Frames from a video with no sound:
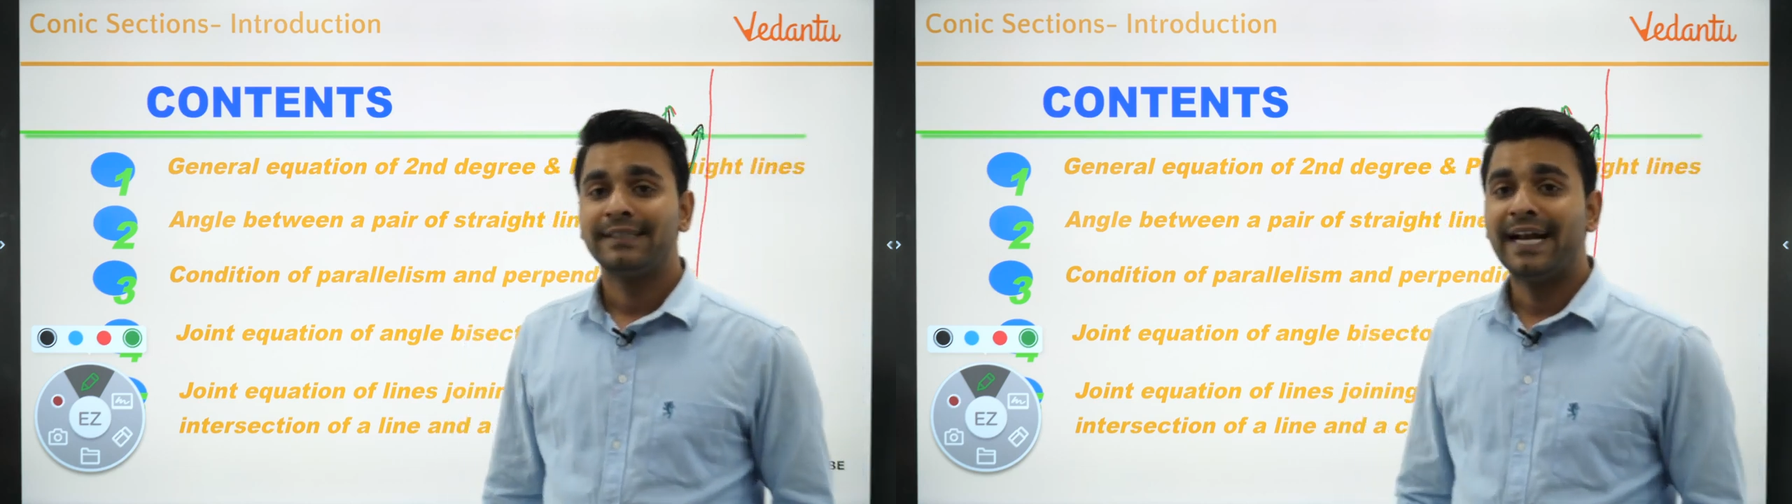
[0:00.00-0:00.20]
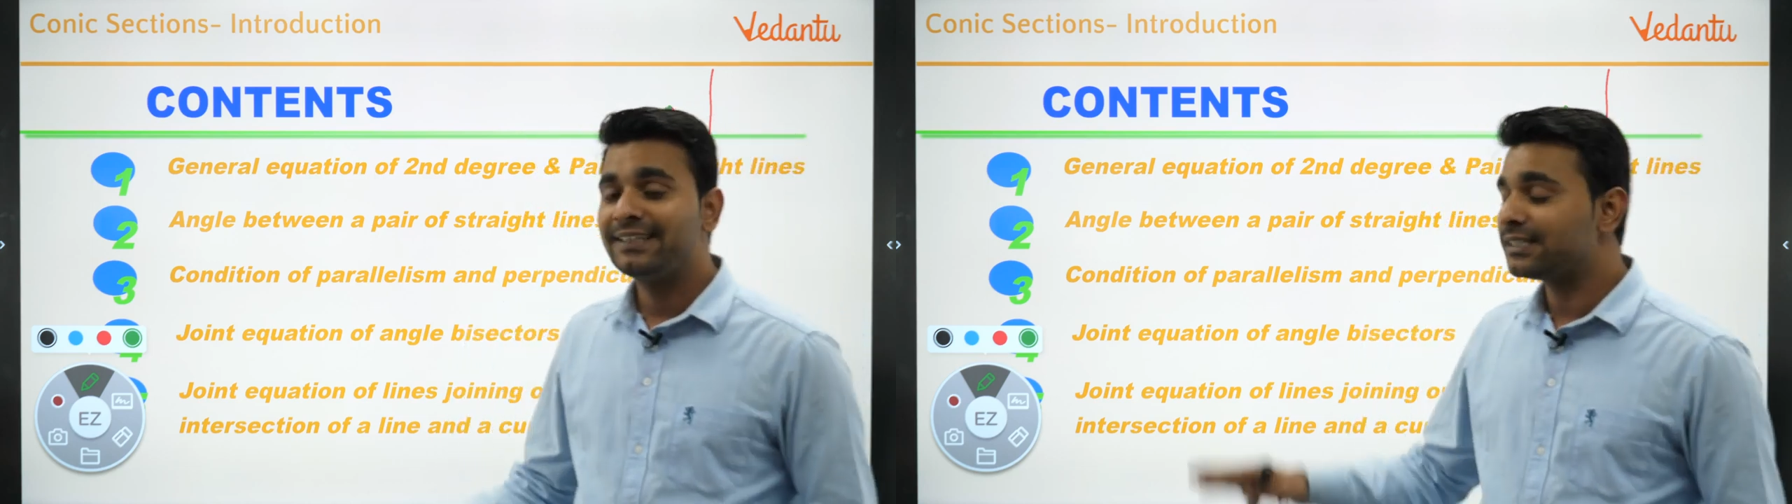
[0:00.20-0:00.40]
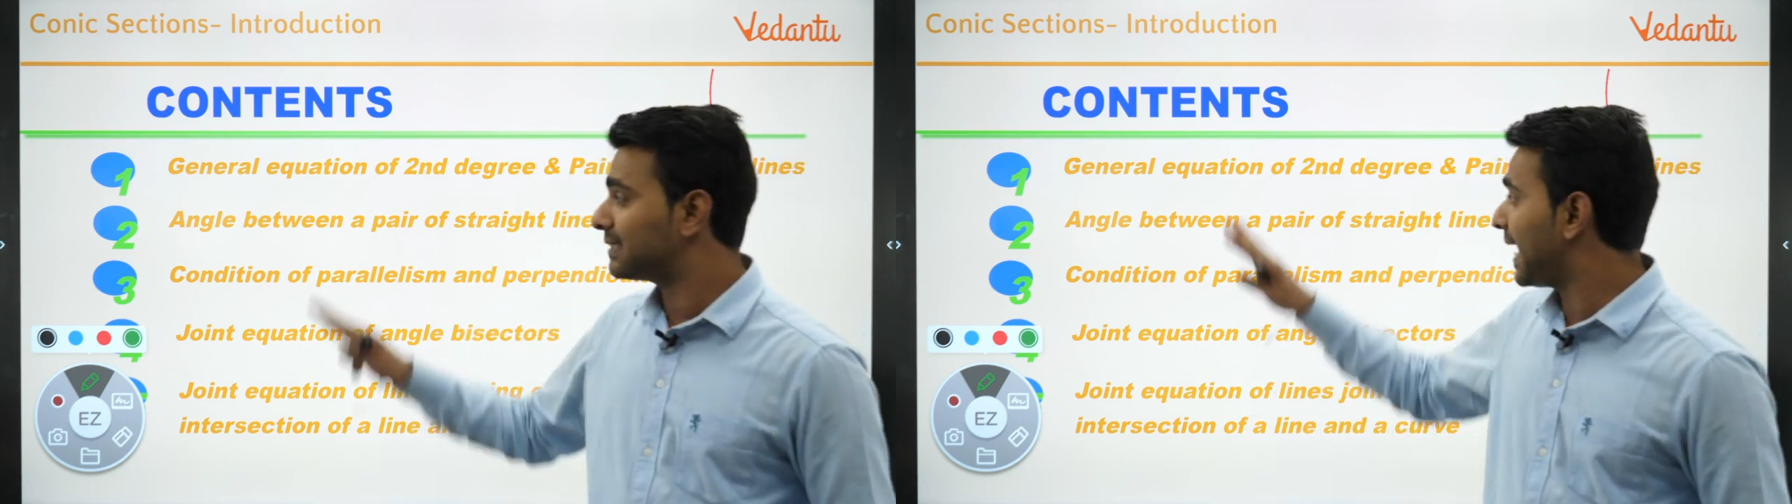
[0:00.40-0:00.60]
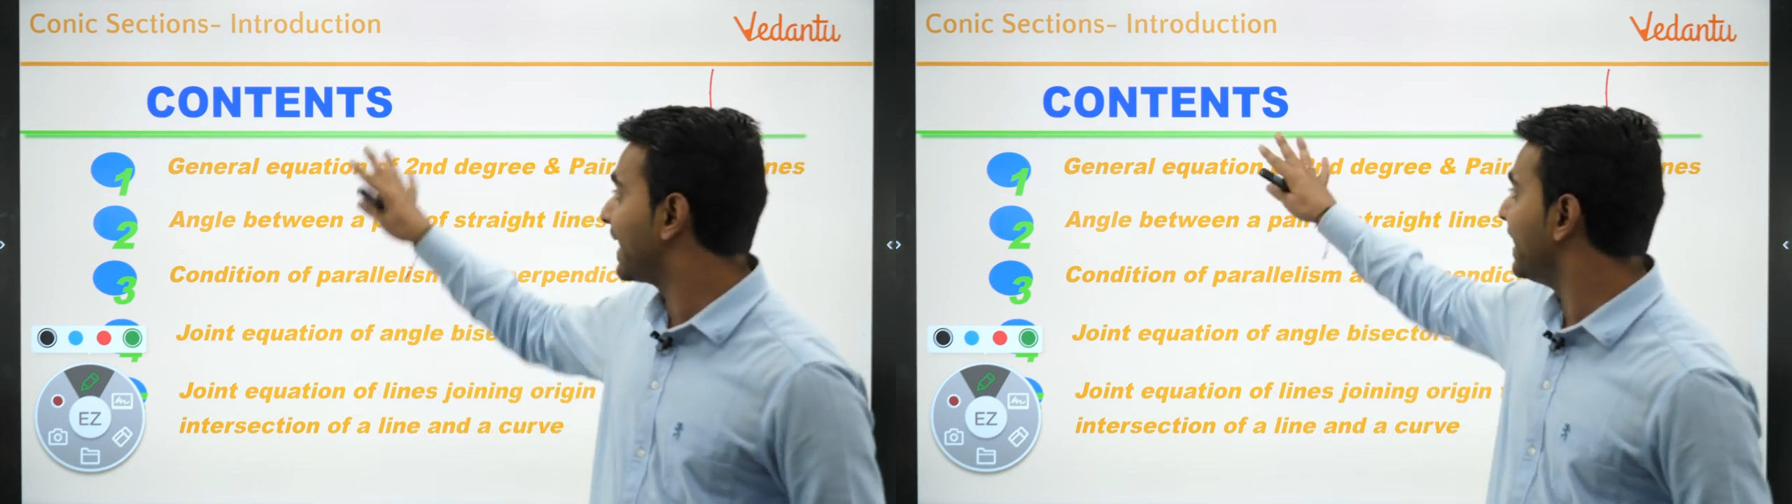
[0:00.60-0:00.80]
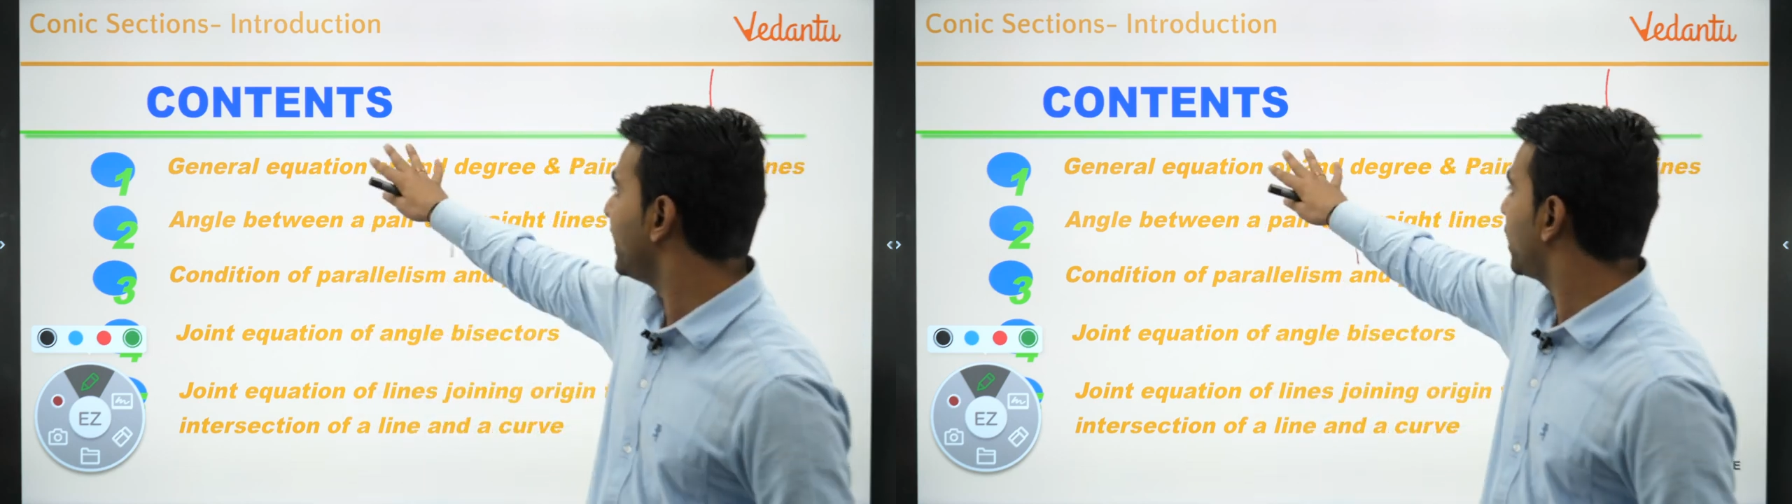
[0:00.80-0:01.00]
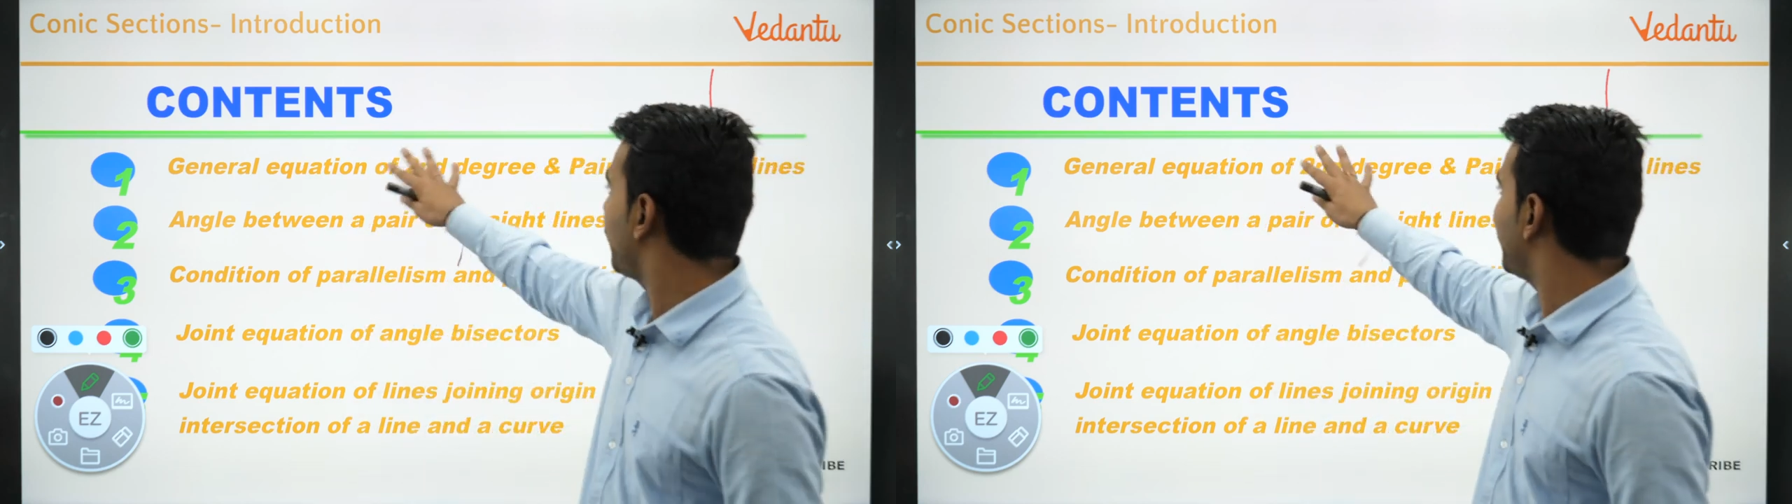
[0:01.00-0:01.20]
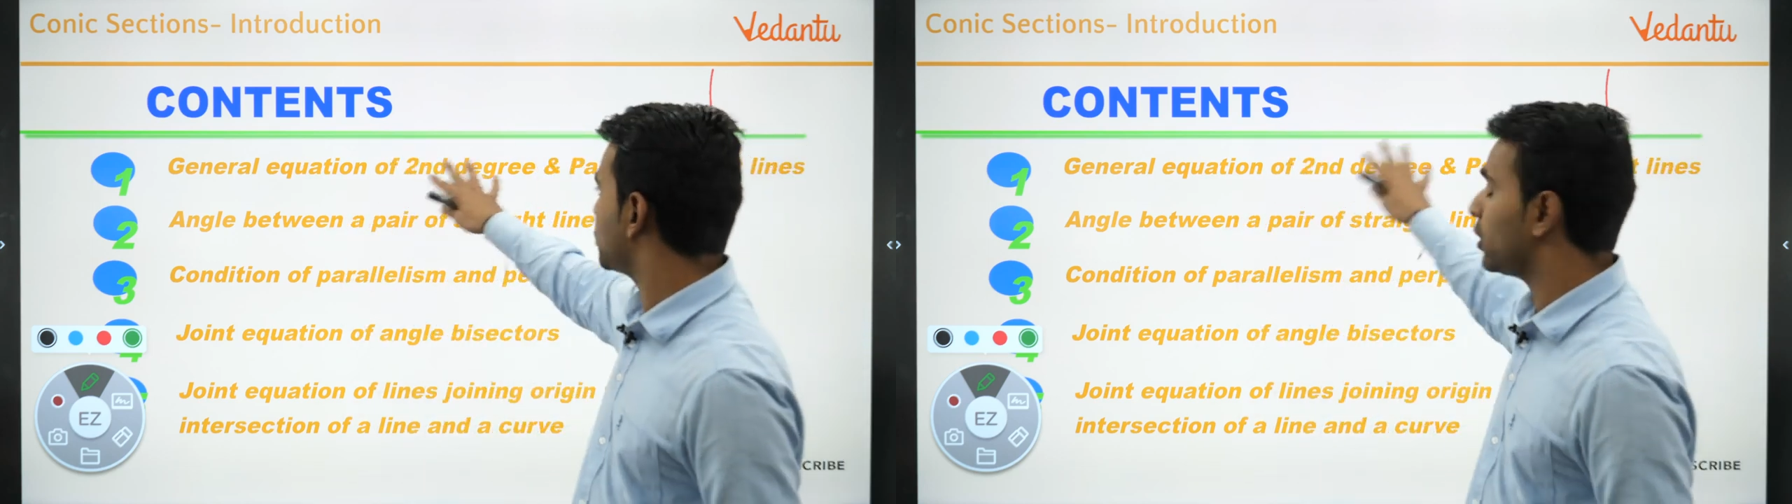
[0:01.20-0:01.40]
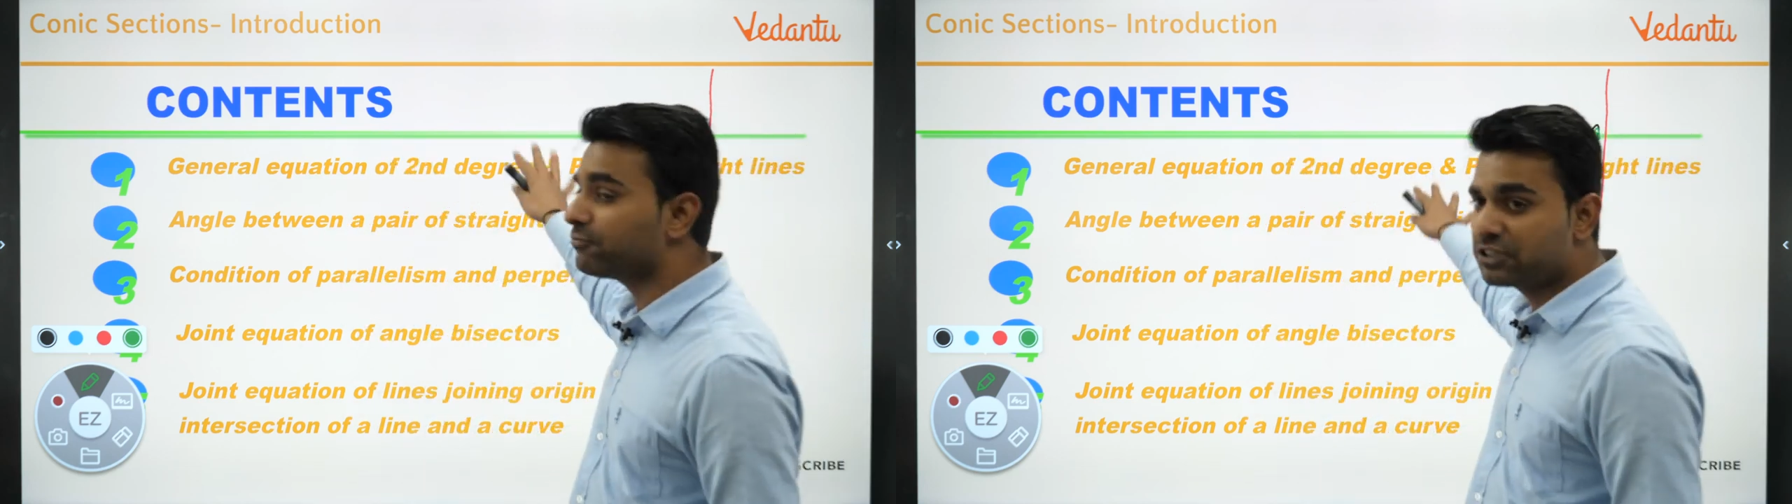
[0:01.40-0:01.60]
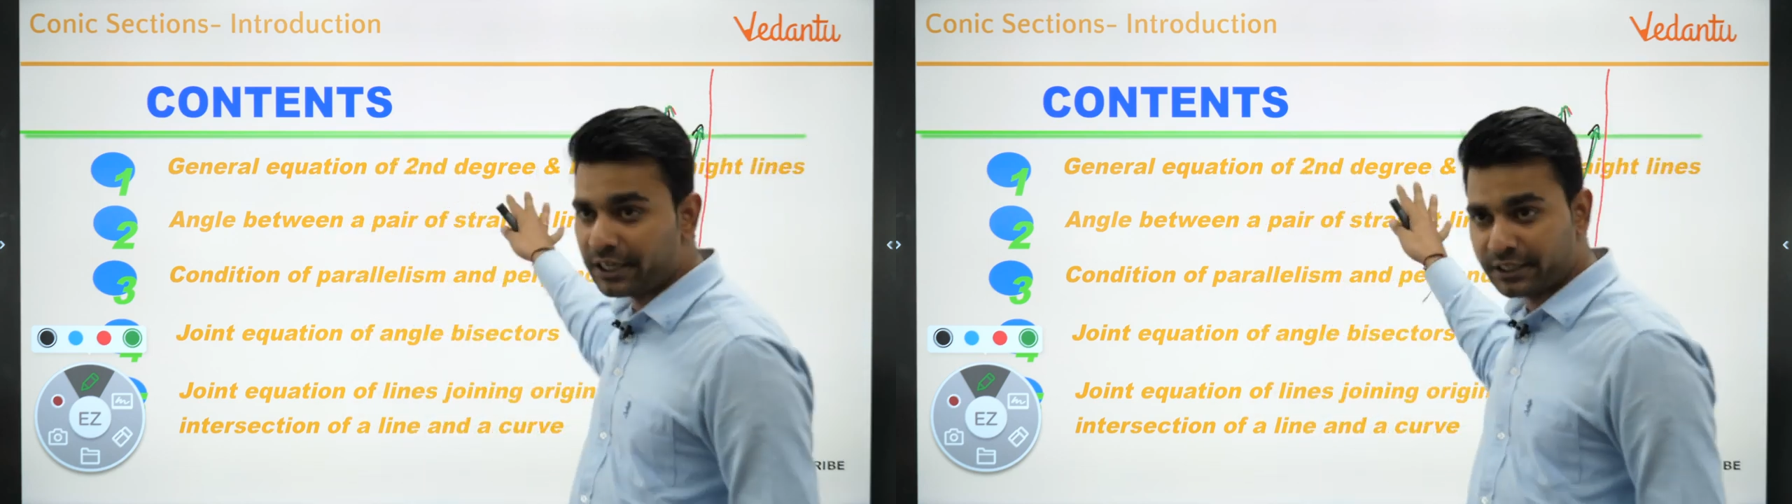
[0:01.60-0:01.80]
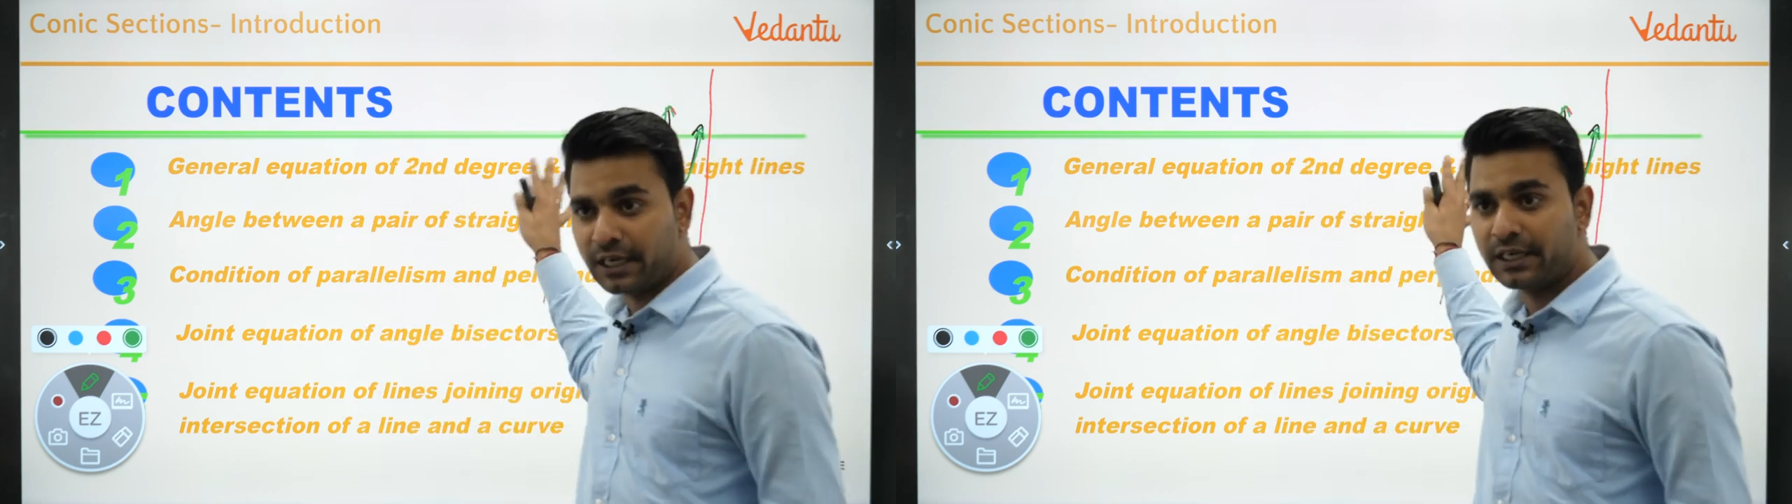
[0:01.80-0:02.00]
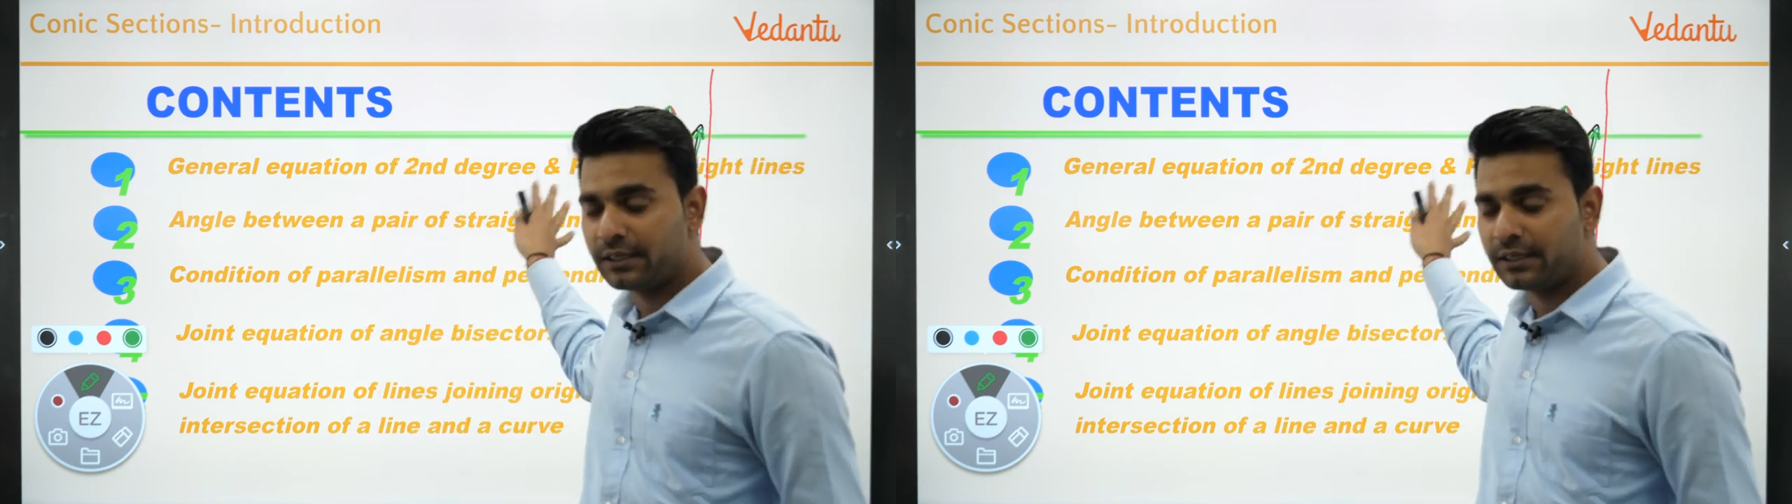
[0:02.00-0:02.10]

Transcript: that this second equation of general,